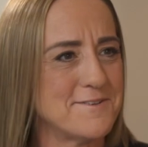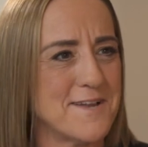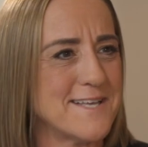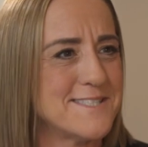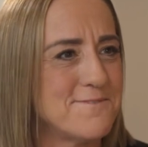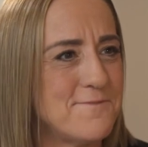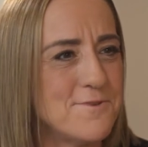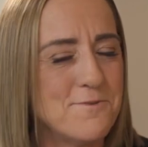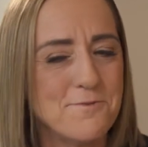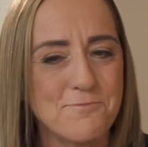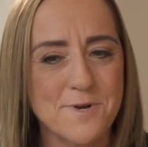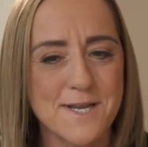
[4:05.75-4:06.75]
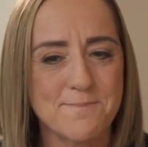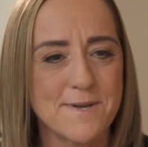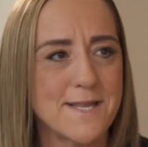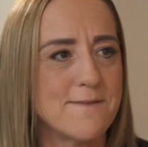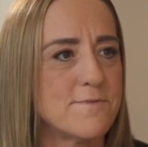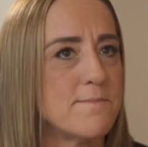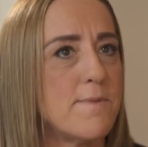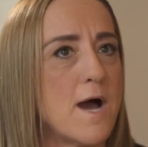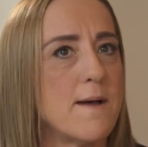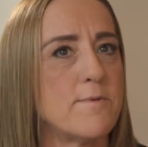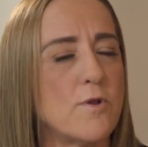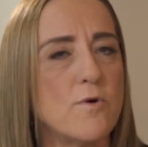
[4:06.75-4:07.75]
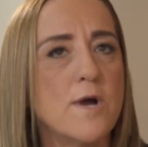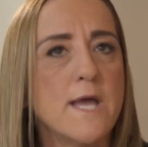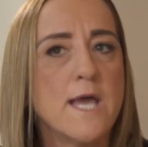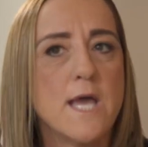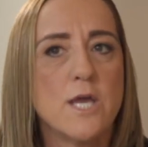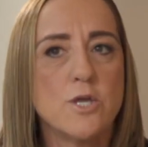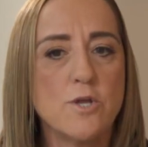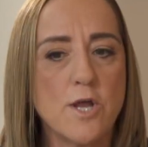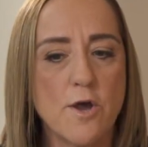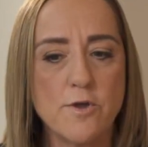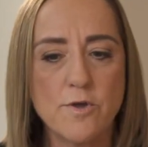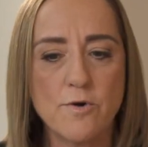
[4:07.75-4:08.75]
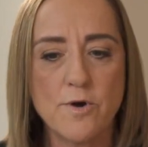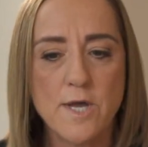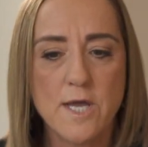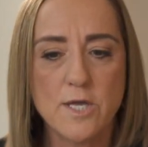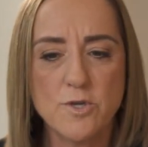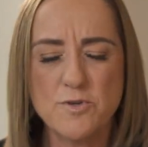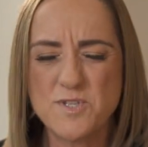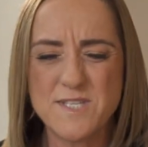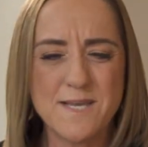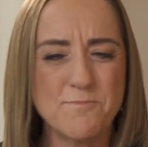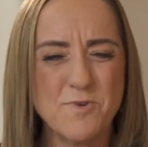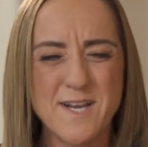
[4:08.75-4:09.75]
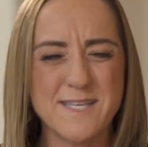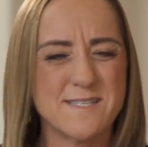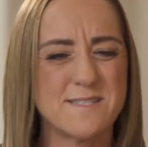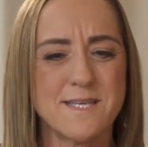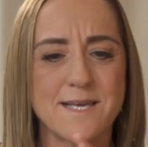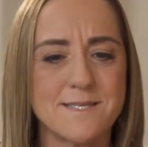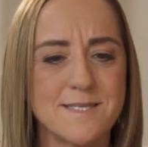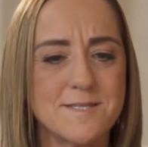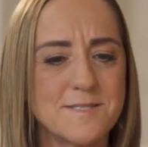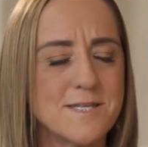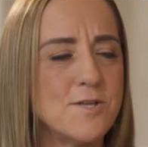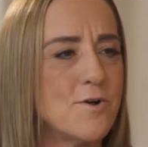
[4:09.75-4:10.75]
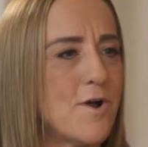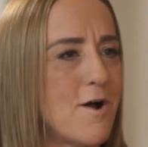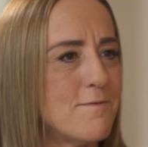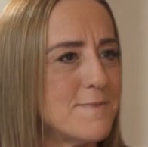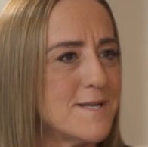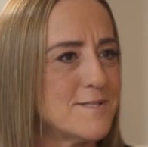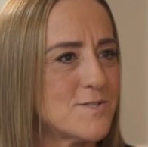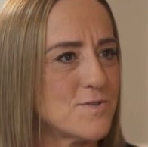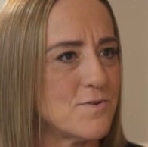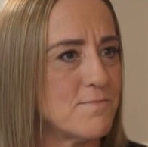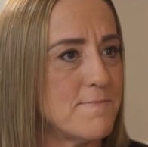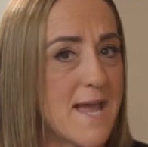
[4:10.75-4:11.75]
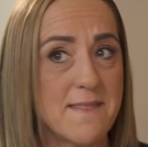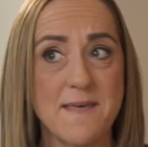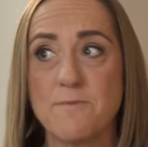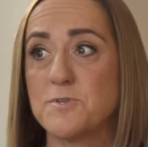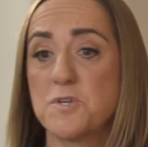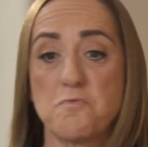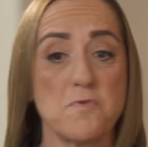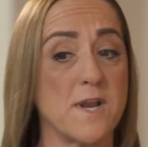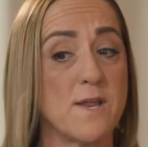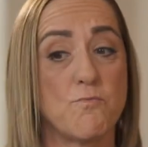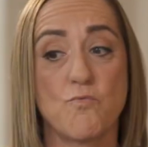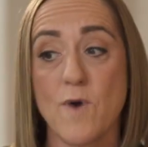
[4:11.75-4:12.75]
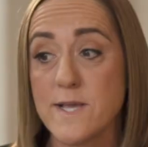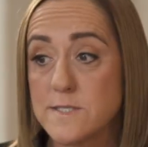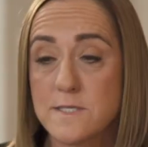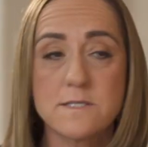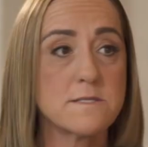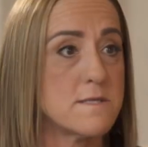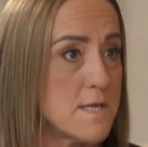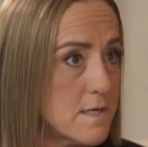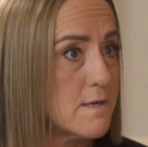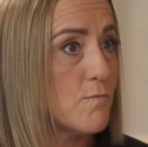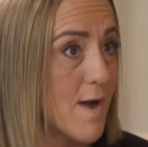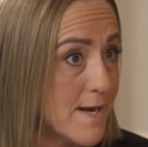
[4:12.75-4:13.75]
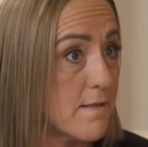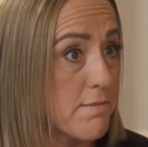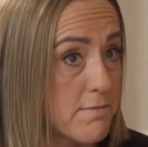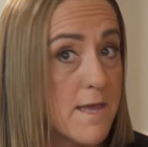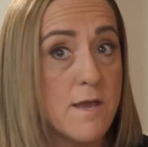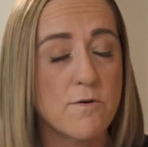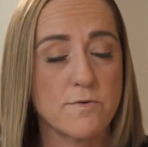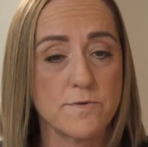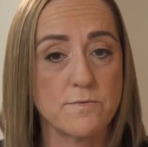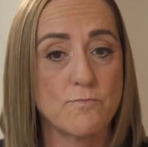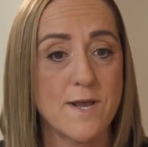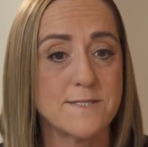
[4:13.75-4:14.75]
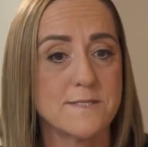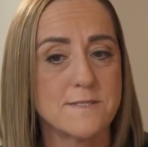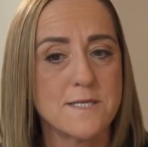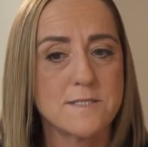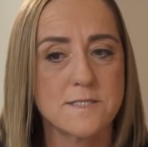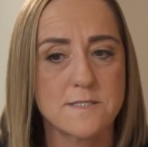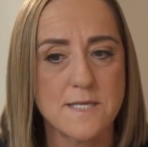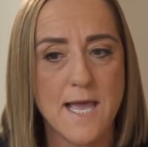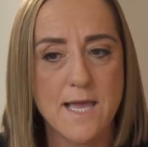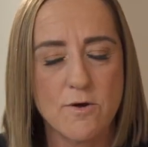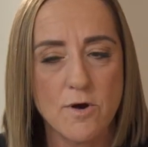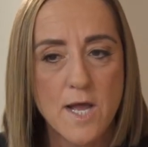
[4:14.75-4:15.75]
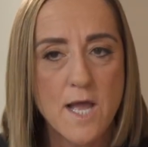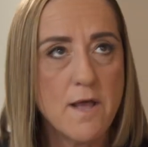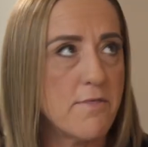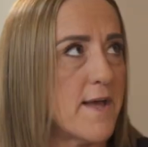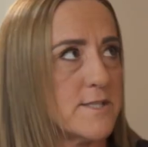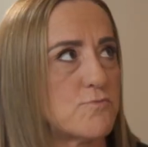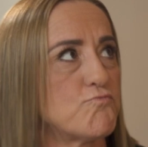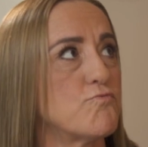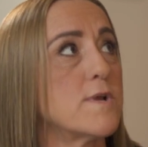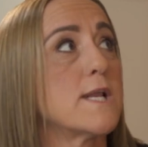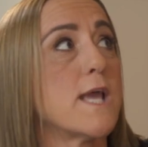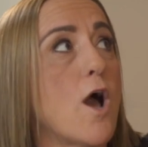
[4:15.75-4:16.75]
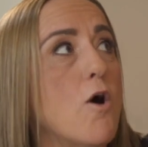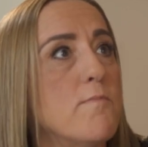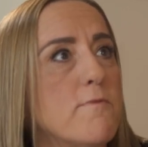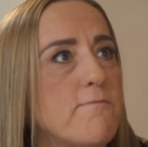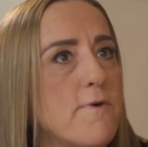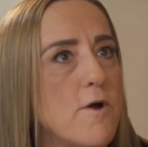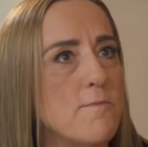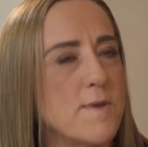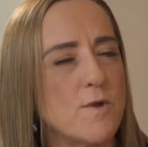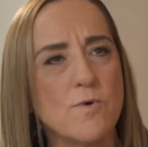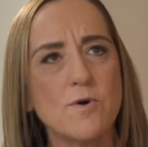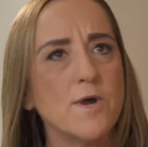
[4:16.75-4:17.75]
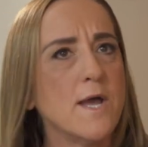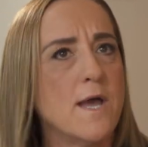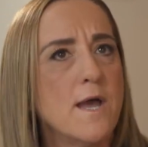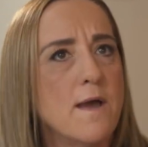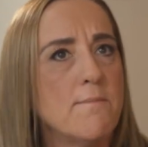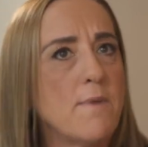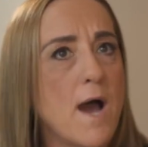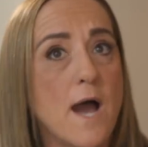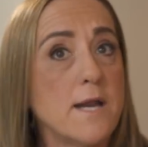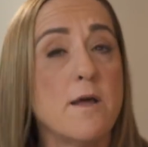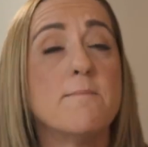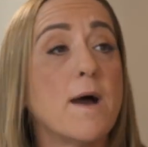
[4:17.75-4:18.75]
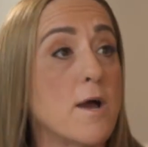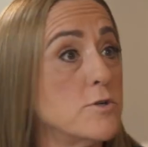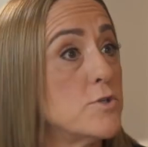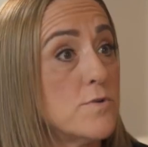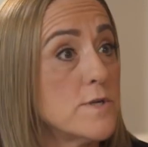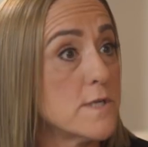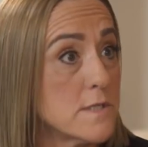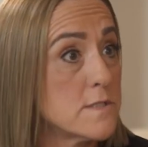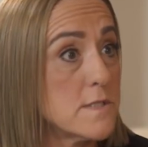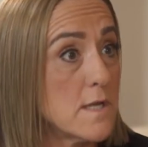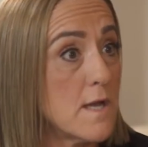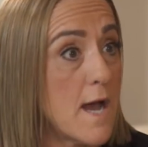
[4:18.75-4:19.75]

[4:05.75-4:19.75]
As if you really believe the Bible, or, you seem really sexist in your comments, or man, that was a really racist way to think, or racist thing to say, or that's really homophobic. Well, I know my own daughters